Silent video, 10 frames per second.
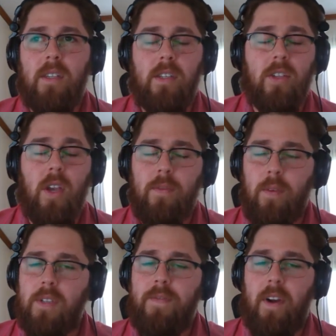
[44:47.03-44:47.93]

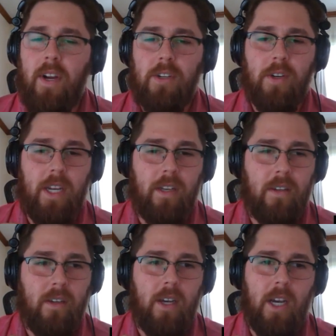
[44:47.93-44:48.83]
software is very intricate.
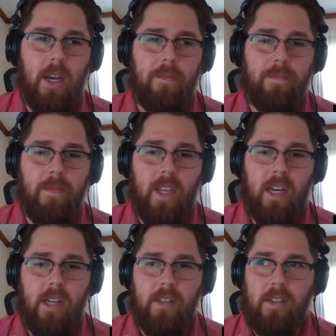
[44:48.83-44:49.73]

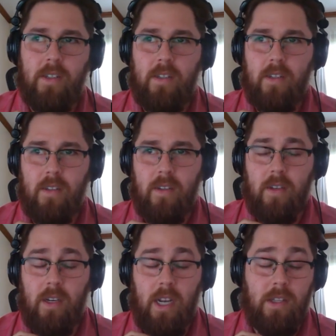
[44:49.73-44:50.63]
It is
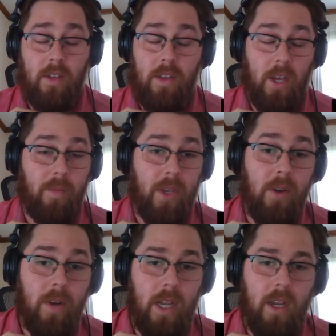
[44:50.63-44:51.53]
a thing of
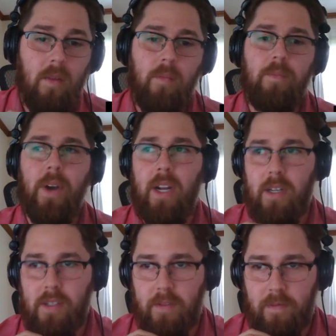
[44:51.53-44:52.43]
beauty, but
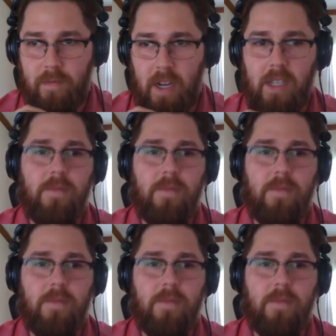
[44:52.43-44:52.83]
it is